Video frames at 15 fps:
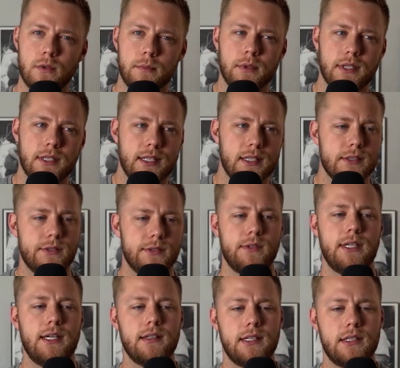book. I think it's only
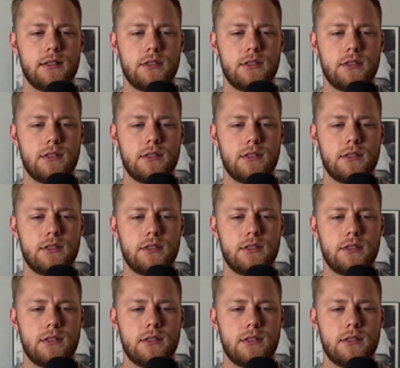got like